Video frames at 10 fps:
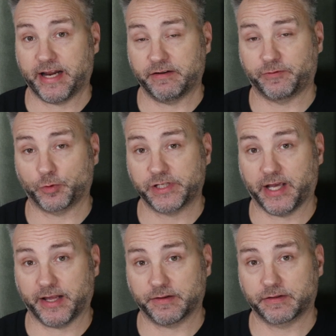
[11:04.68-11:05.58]
again in
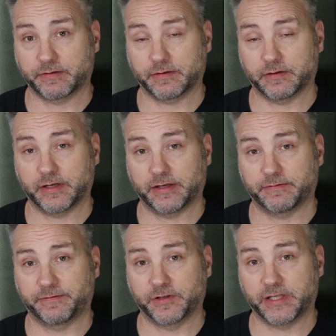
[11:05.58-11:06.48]
48th
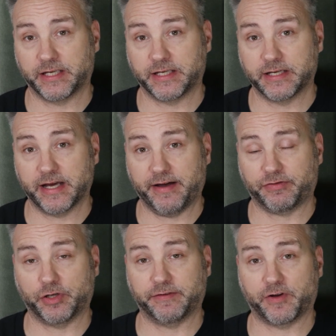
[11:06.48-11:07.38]
for the
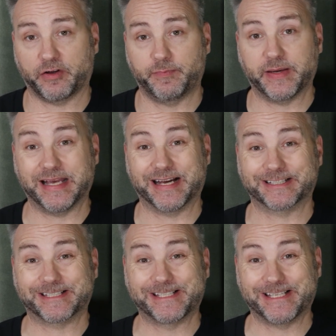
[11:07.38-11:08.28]
F-35 B
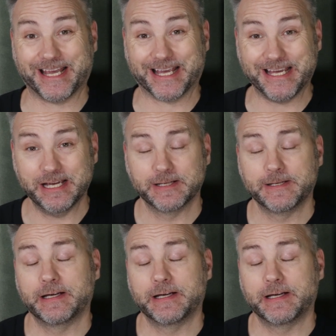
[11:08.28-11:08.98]
and C.